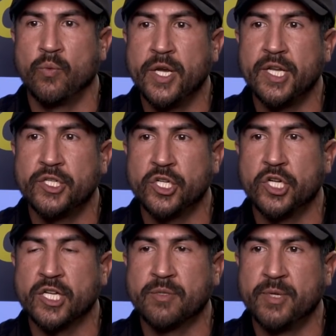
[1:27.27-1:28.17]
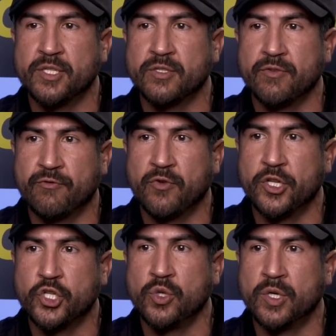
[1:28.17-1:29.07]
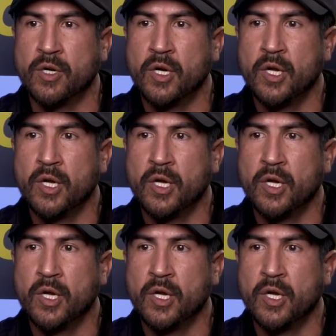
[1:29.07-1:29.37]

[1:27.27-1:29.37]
windage adjustments for the shooter.